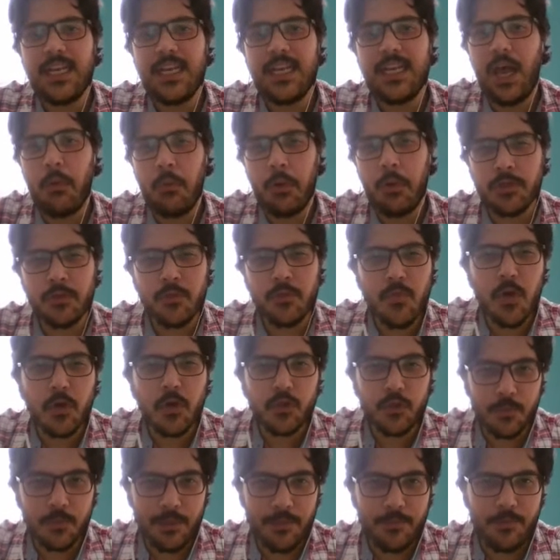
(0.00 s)
What do
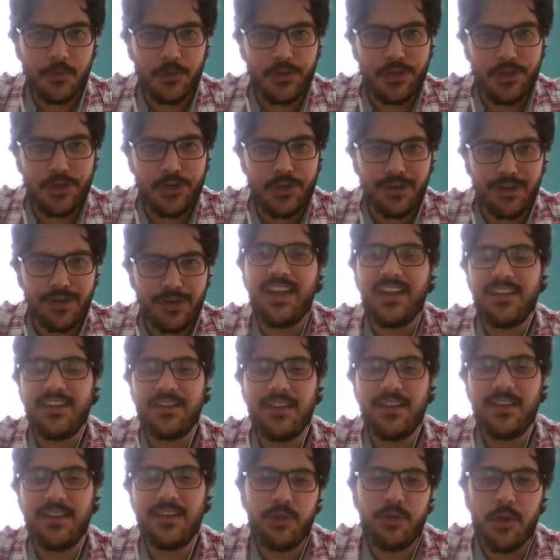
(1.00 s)
most people here like?
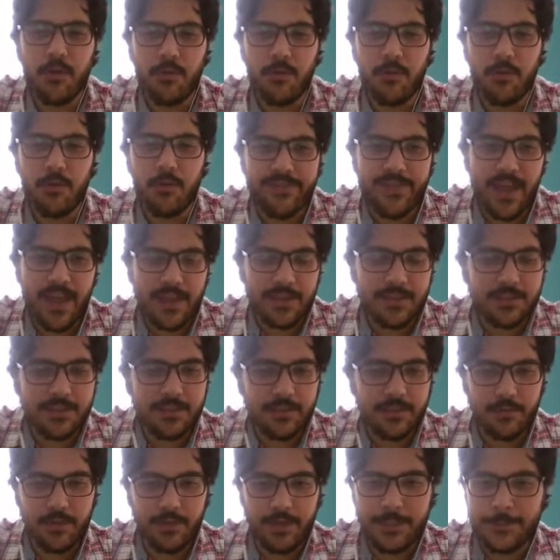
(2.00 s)
Then we go with that,
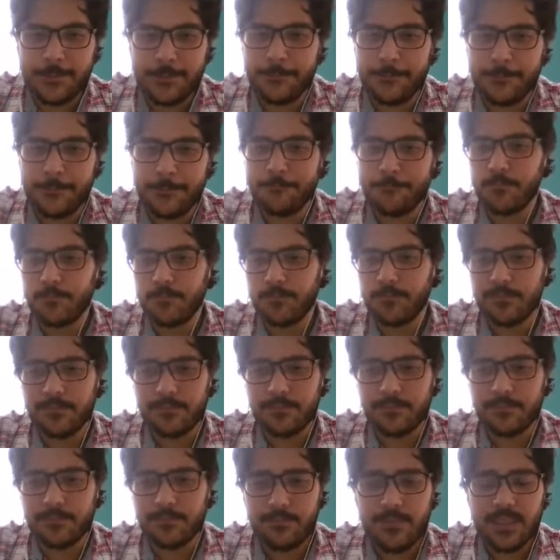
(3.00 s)
right?
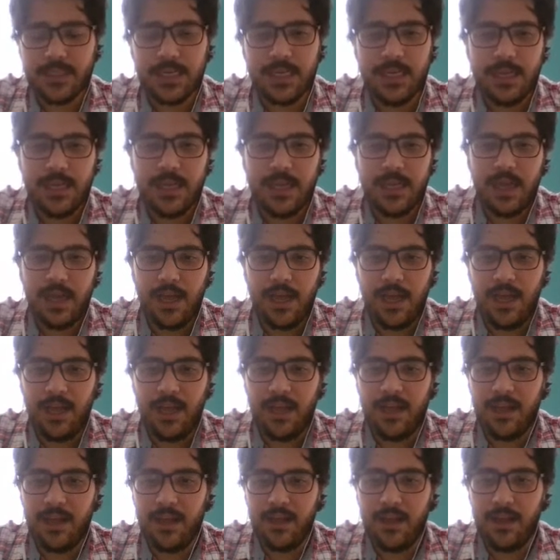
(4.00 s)

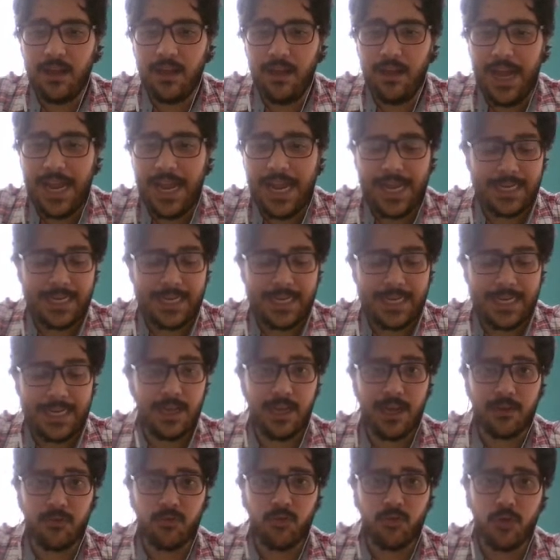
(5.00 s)
I had
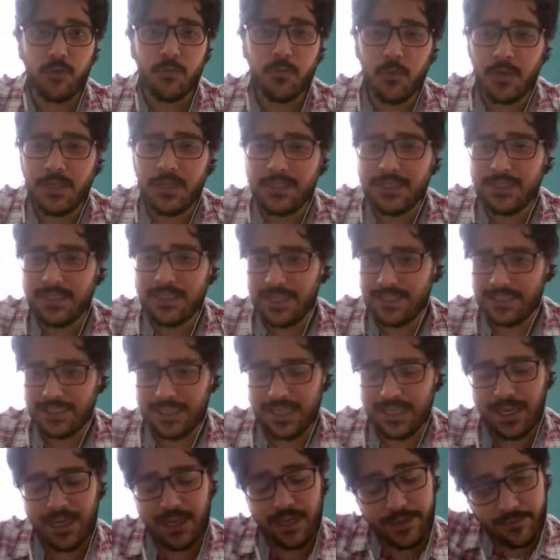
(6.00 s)
a group once that
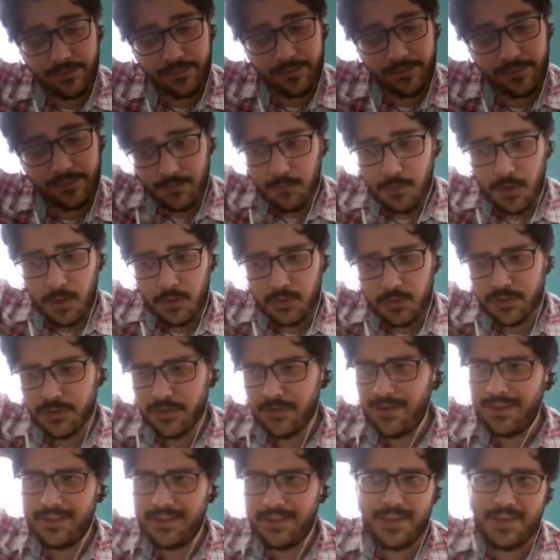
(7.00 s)

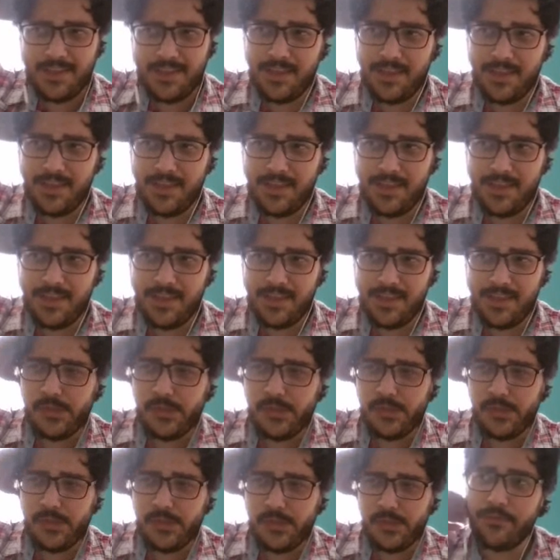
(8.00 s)
there
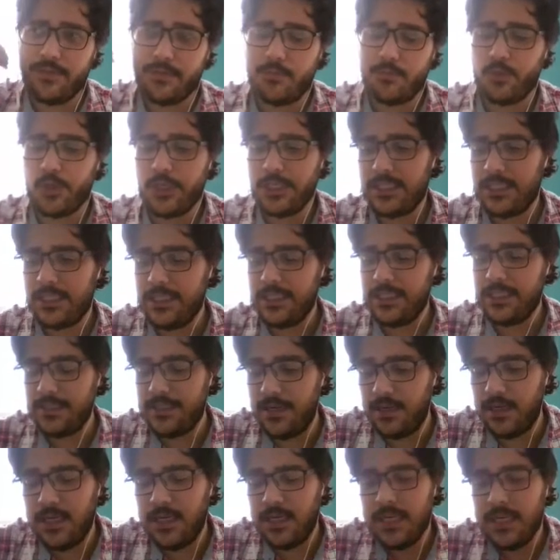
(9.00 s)
were 11
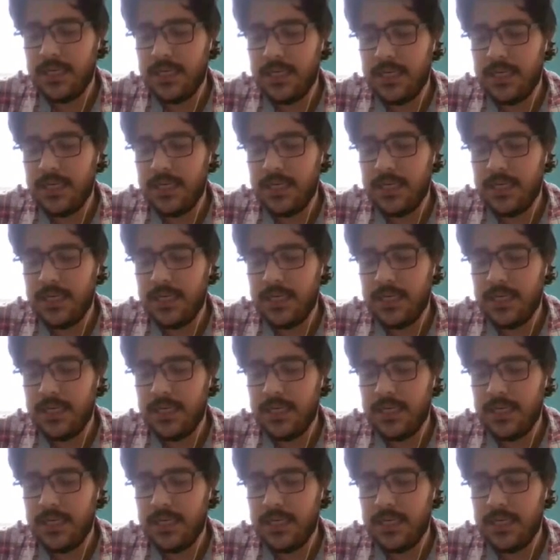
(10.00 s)
preteens there.